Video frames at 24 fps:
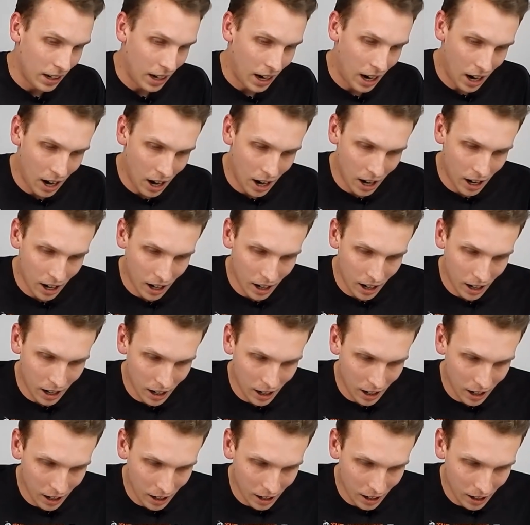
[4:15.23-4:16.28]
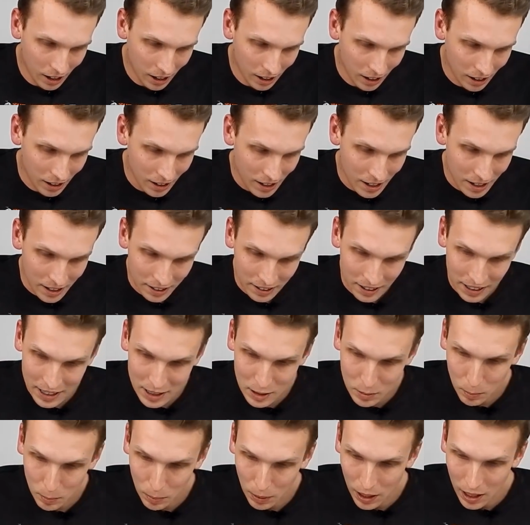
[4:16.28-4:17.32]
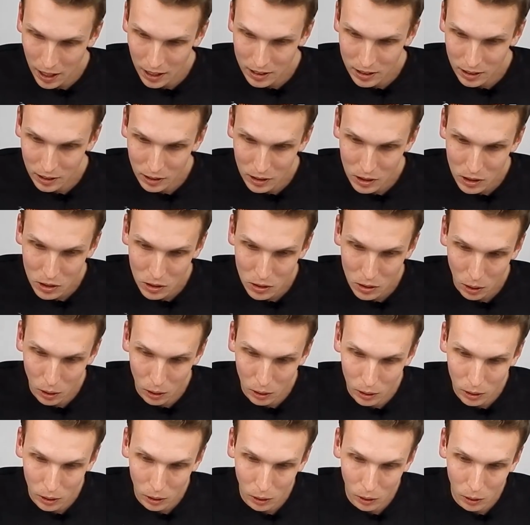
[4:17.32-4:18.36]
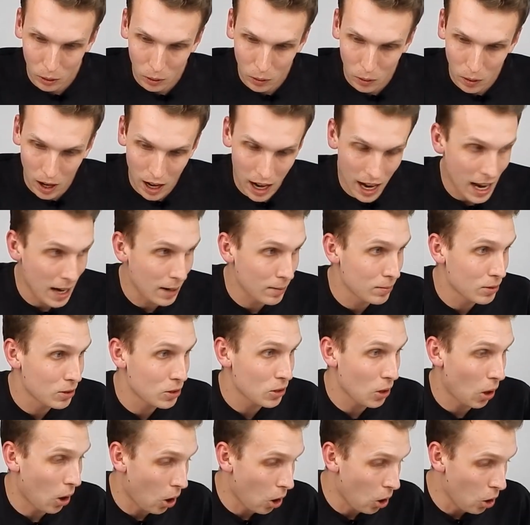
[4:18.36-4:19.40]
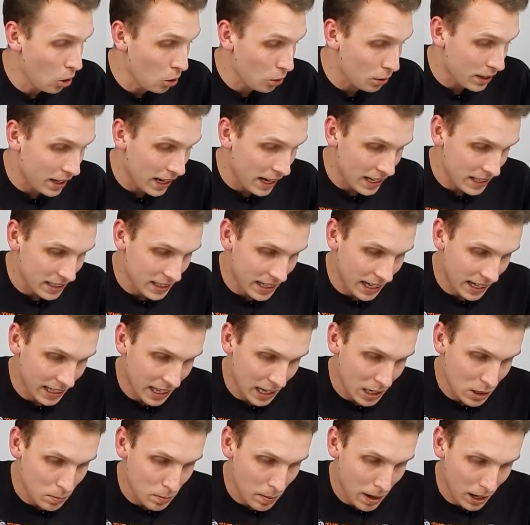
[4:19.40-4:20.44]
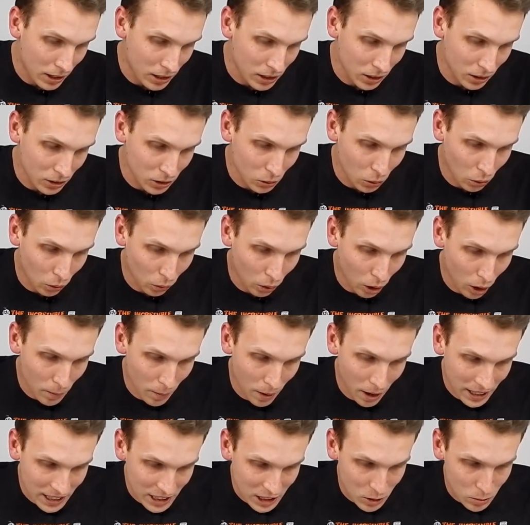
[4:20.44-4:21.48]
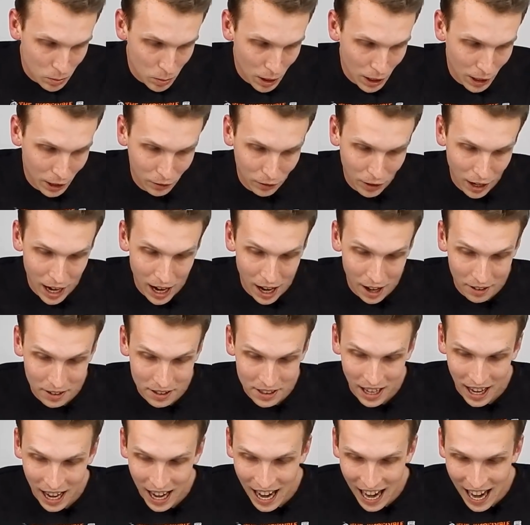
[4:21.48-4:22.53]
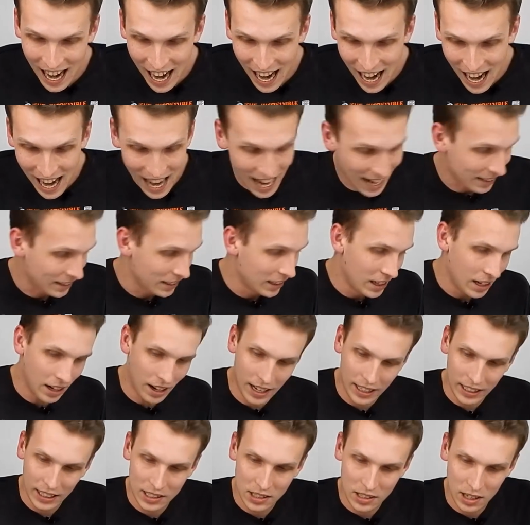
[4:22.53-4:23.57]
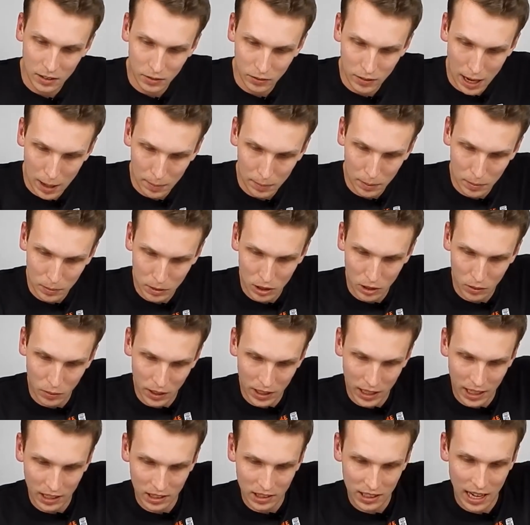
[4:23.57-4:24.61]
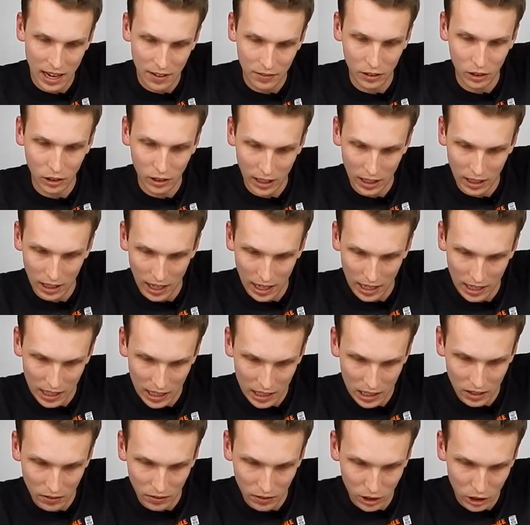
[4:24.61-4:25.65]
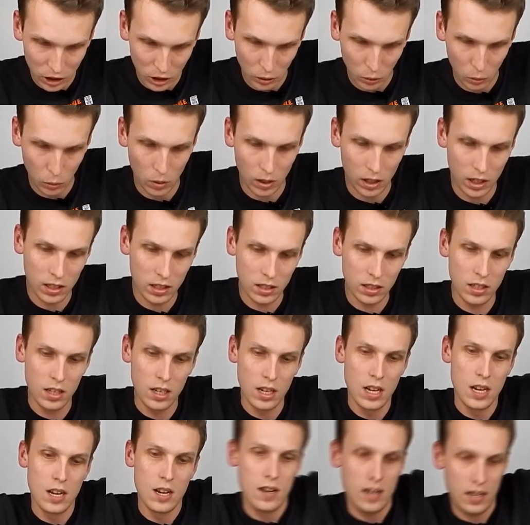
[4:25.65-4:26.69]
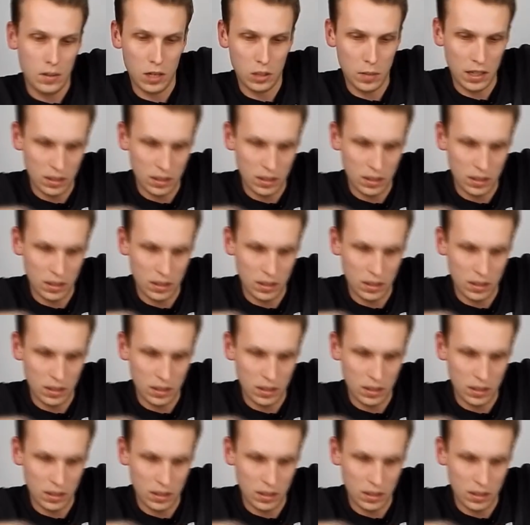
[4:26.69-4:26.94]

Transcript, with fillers: Oh, these bars look so cool. I am so keen to get these mounted onto a robot and spinning round. Ah! All right, let's unwrap them so we can actually have a look at an individual one. Ah,